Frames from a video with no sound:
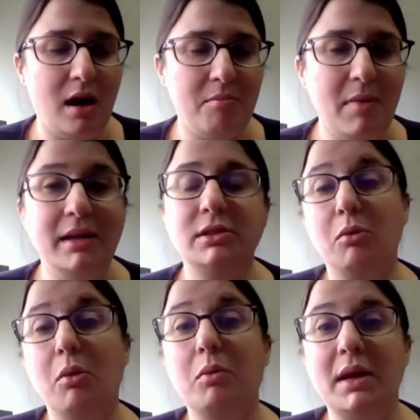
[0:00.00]
Um,
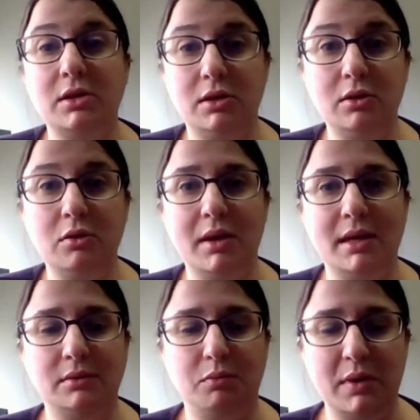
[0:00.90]
and so what we
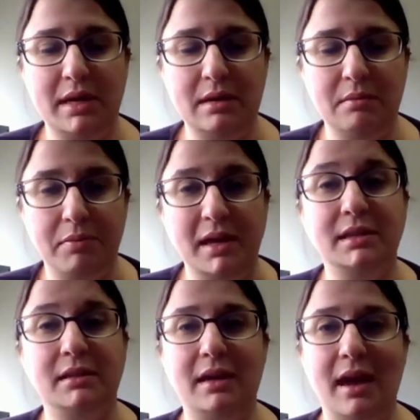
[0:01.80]
do is we
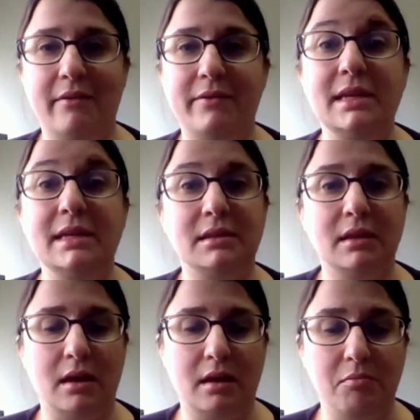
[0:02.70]
basically have
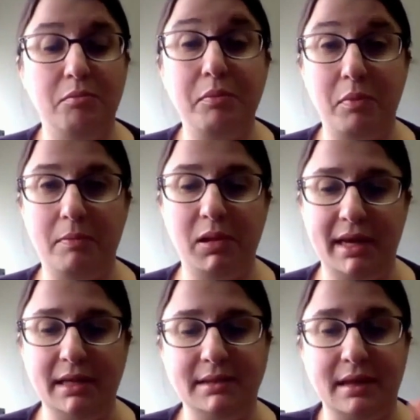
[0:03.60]
these um,
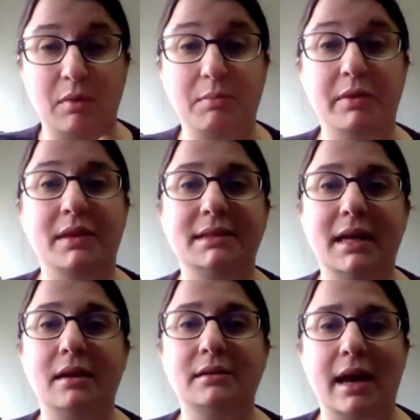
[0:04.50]
plates that we put the
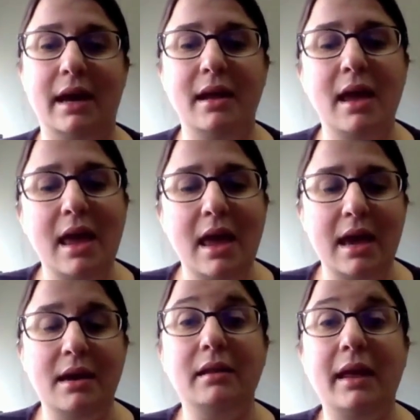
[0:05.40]
cells on,
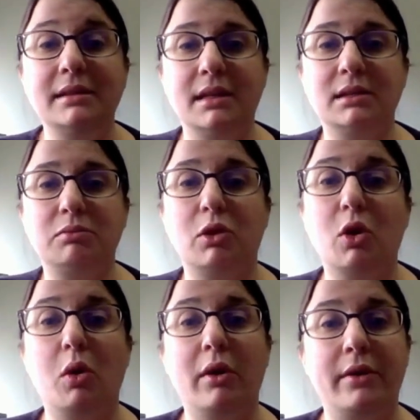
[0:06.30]
and it lets us
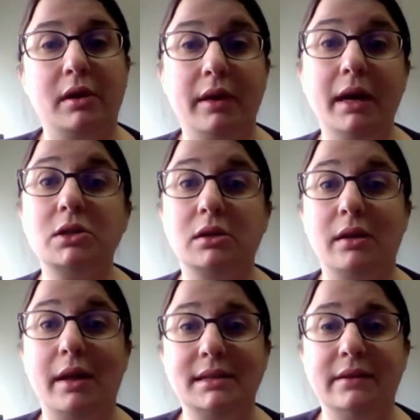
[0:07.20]
record their
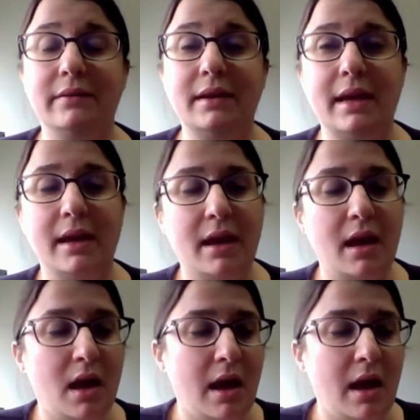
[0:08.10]
electrical activity.